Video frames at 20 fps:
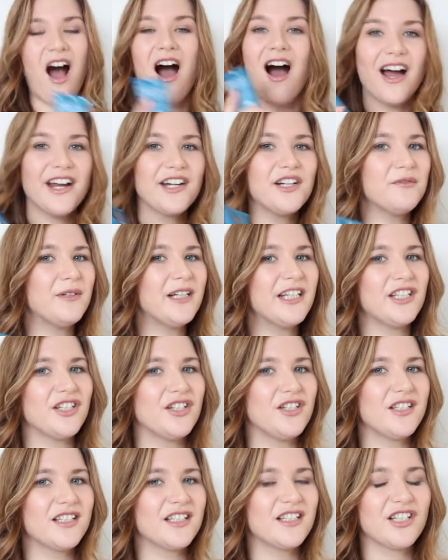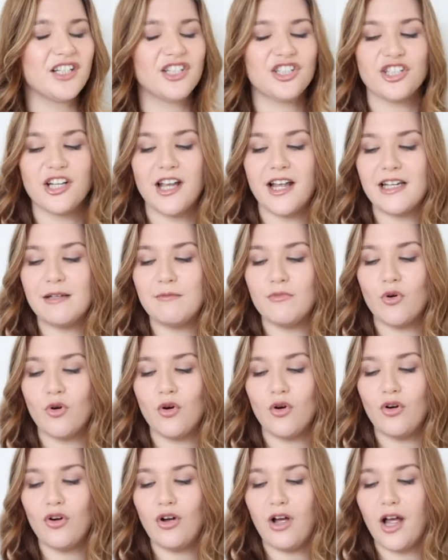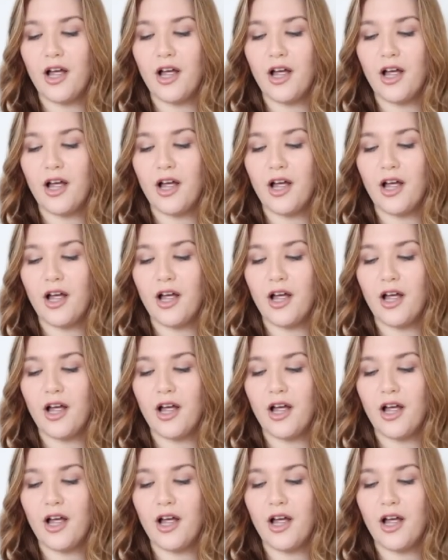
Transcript: I don't really use conditioner anymore.